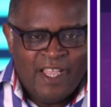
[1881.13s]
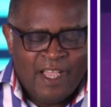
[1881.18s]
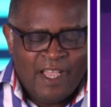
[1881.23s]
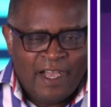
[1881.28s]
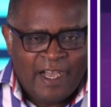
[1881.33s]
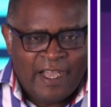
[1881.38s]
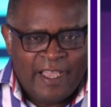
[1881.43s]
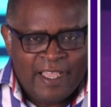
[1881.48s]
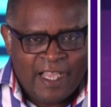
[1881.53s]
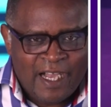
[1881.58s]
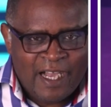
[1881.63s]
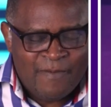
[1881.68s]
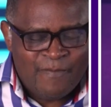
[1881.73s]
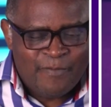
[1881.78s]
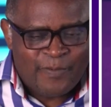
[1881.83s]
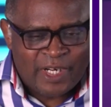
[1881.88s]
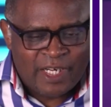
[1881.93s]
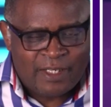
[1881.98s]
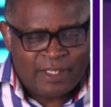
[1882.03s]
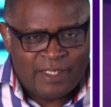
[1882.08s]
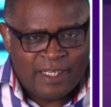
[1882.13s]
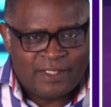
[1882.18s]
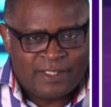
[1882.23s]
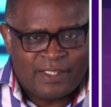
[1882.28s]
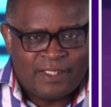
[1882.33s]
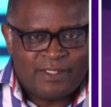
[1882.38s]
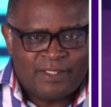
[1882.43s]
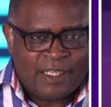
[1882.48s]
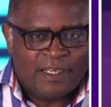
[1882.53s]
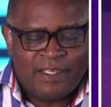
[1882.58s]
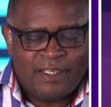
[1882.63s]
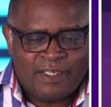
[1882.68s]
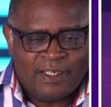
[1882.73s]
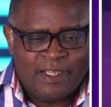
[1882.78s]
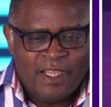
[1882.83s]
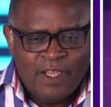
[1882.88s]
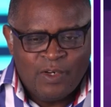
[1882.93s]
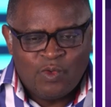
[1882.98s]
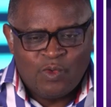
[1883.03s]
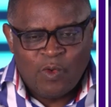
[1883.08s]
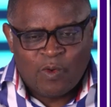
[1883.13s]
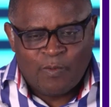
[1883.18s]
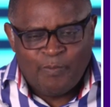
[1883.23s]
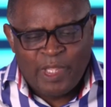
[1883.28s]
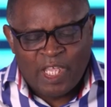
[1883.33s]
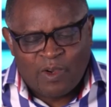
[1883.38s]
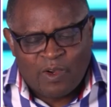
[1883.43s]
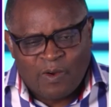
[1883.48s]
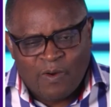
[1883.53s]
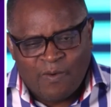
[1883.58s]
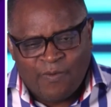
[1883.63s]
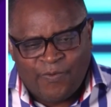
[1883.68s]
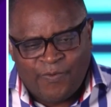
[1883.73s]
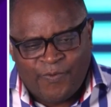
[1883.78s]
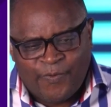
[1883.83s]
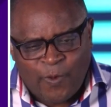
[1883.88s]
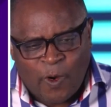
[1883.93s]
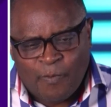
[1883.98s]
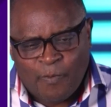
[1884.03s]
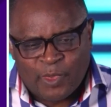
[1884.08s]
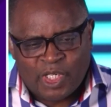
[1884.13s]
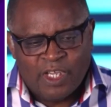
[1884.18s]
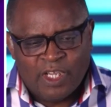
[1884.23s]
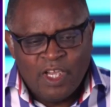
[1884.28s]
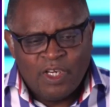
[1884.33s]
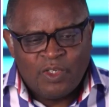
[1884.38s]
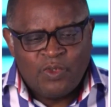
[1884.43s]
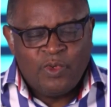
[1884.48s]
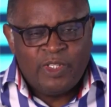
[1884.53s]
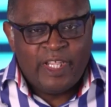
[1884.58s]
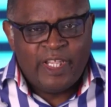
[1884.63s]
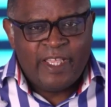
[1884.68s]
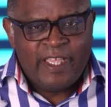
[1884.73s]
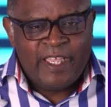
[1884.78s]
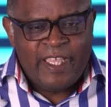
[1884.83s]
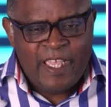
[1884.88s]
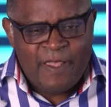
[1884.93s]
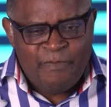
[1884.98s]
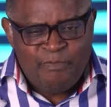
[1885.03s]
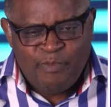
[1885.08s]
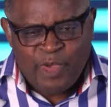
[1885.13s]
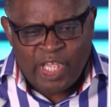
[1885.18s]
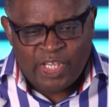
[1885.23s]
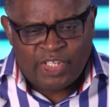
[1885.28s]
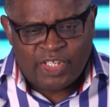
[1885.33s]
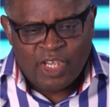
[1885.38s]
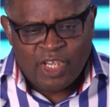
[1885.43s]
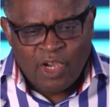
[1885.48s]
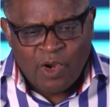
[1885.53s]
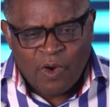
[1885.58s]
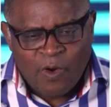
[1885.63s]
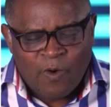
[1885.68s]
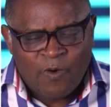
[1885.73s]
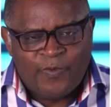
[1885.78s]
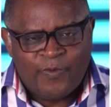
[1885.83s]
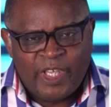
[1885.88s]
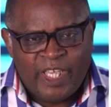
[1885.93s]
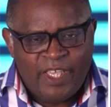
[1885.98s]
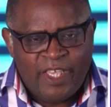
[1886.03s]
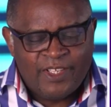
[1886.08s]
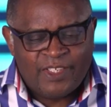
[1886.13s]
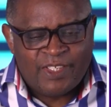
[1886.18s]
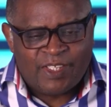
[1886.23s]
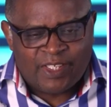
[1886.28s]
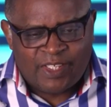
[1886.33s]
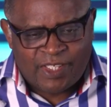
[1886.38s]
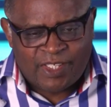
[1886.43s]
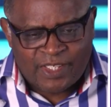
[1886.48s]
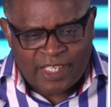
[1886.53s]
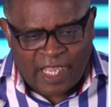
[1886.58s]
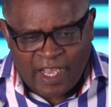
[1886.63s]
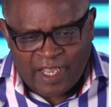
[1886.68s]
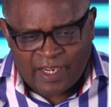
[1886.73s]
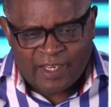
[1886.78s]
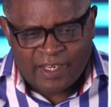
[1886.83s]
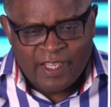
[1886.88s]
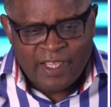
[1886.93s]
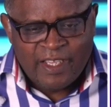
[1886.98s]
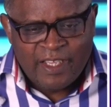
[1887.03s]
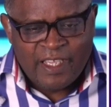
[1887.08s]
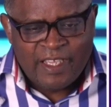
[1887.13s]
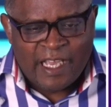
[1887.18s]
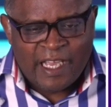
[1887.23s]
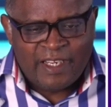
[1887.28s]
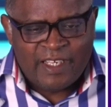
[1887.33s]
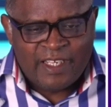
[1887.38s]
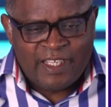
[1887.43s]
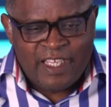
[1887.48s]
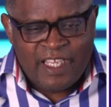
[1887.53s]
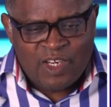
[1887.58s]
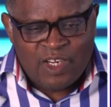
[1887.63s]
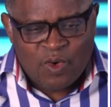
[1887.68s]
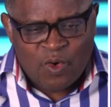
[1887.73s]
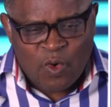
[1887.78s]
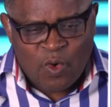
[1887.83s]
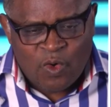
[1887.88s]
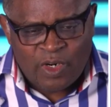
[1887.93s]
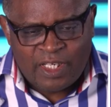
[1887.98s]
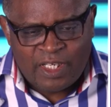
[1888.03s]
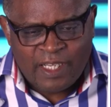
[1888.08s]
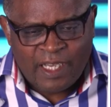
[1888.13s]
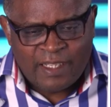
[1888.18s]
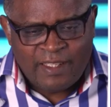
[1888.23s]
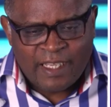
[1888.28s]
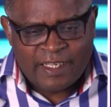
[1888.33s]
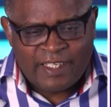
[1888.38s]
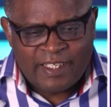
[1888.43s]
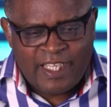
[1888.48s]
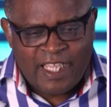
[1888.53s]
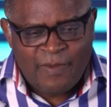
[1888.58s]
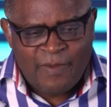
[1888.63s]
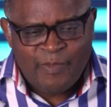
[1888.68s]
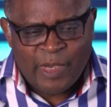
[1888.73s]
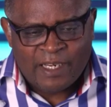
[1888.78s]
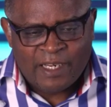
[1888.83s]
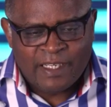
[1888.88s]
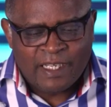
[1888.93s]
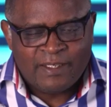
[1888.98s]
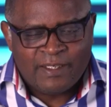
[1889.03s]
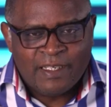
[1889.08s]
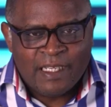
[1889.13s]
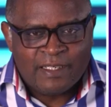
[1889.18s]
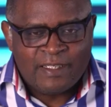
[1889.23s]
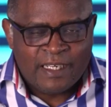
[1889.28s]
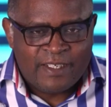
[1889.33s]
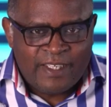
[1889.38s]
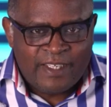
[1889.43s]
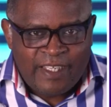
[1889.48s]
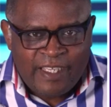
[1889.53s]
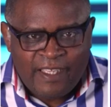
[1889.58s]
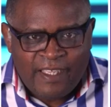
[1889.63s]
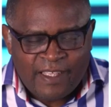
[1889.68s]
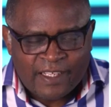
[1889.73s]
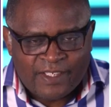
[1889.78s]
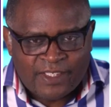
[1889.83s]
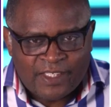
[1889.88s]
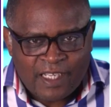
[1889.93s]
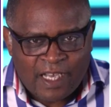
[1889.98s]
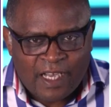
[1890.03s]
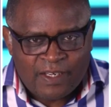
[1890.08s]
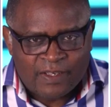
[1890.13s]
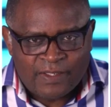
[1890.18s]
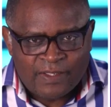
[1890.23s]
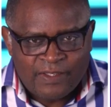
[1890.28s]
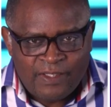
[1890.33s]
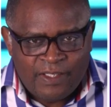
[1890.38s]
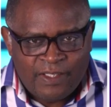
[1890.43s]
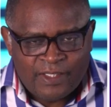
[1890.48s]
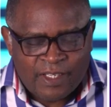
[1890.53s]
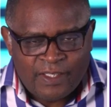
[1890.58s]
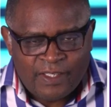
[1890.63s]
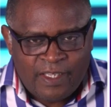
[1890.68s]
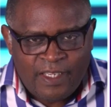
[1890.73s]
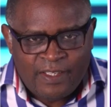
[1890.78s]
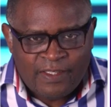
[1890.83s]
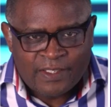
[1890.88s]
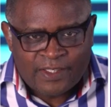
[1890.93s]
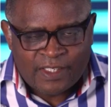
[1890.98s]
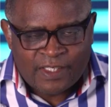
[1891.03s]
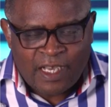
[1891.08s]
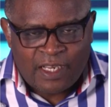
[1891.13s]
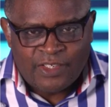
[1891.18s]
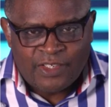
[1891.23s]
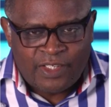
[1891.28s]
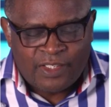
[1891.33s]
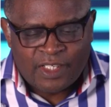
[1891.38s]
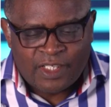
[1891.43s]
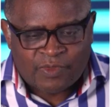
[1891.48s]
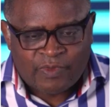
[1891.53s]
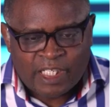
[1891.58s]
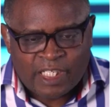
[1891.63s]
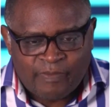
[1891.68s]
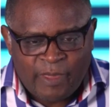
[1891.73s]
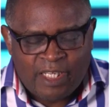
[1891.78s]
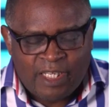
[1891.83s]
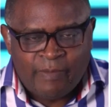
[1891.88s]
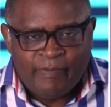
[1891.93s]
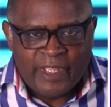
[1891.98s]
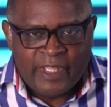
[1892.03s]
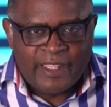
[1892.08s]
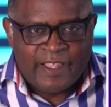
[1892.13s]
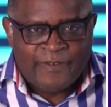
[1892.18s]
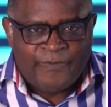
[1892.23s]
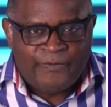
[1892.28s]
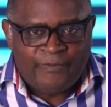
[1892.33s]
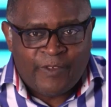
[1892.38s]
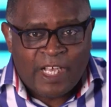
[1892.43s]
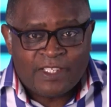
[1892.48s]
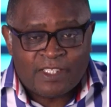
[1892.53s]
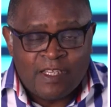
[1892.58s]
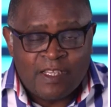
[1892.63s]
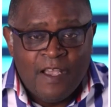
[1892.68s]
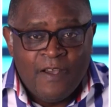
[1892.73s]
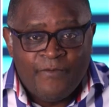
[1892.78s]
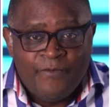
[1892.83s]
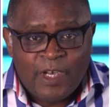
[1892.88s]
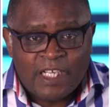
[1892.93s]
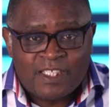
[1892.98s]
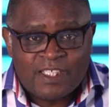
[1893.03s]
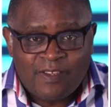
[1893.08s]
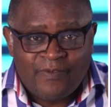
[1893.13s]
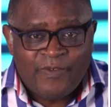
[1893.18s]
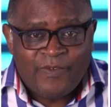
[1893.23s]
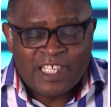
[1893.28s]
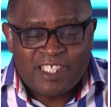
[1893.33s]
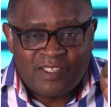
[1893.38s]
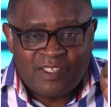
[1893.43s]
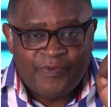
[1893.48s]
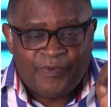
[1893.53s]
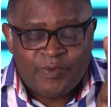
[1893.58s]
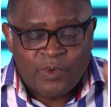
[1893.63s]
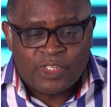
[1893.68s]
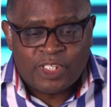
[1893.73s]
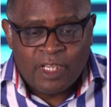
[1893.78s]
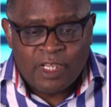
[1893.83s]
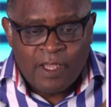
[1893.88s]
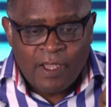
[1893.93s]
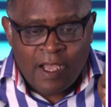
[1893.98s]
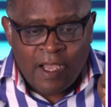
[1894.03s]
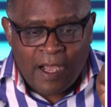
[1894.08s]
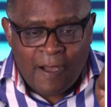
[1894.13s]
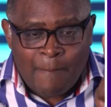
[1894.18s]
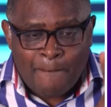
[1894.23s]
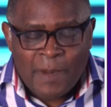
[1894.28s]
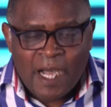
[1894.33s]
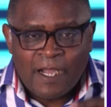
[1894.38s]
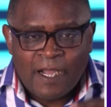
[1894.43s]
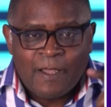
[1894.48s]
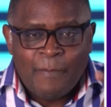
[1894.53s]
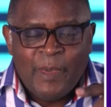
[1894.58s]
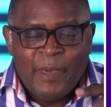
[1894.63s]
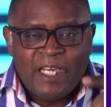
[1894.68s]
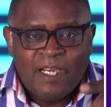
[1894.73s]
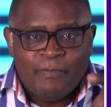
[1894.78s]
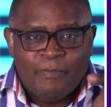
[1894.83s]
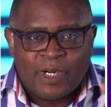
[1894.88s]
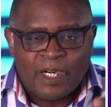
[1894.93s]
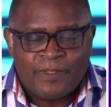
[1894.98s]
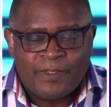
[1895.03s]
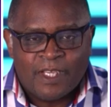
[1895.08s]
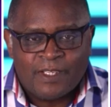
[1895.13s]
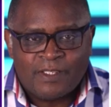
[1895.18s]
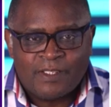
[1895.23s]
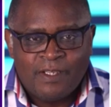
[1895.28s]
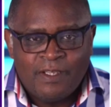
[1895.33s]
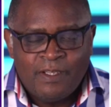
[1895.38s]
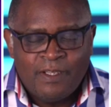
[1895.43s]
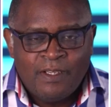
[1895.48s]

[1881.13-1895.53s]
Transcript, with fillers: I am predestined to be conformed to the image of His Son. And in order that He the Son, Jesus Christ, may be the first fruits among many brothers.